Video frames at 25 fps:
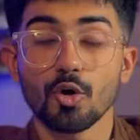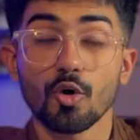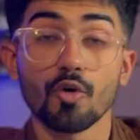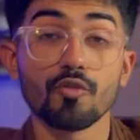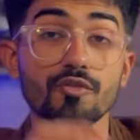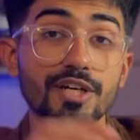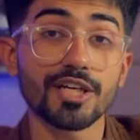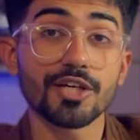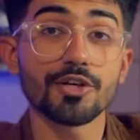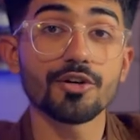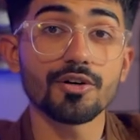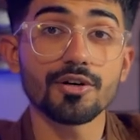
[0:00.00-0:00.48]
Over
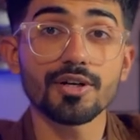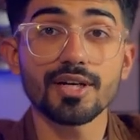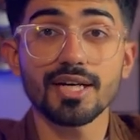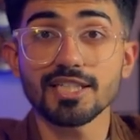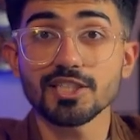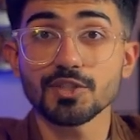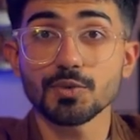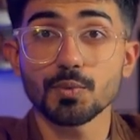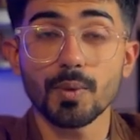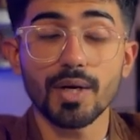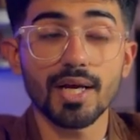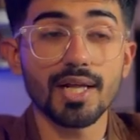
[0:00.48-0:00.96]
here
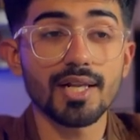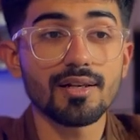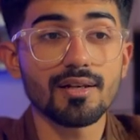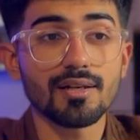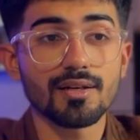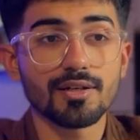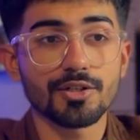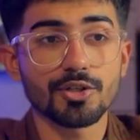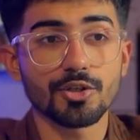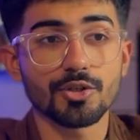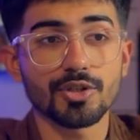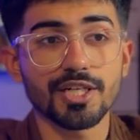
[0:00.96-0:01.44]
as well,
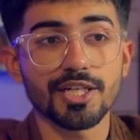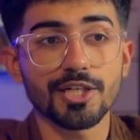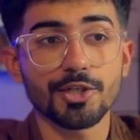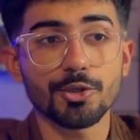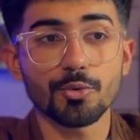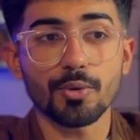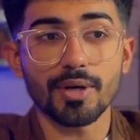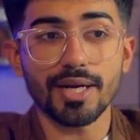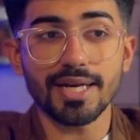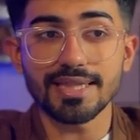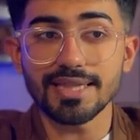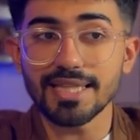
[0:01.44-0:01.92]
you need
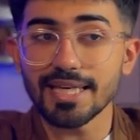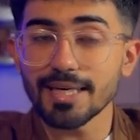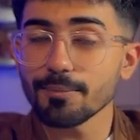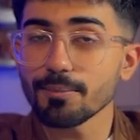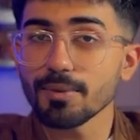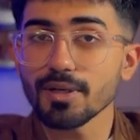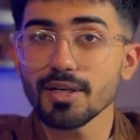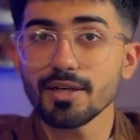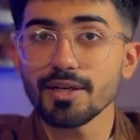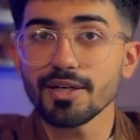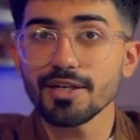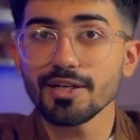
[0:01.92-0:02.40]
to
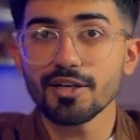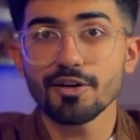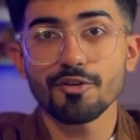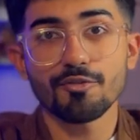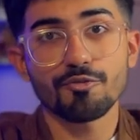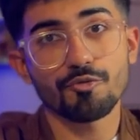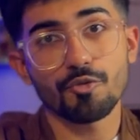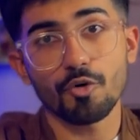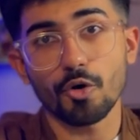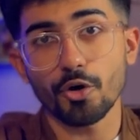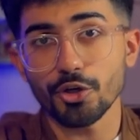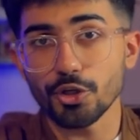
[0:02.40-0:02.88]
enable it
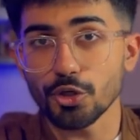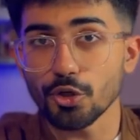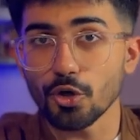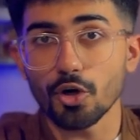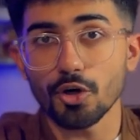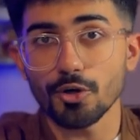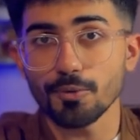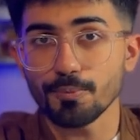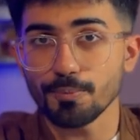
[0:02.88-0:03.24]
for your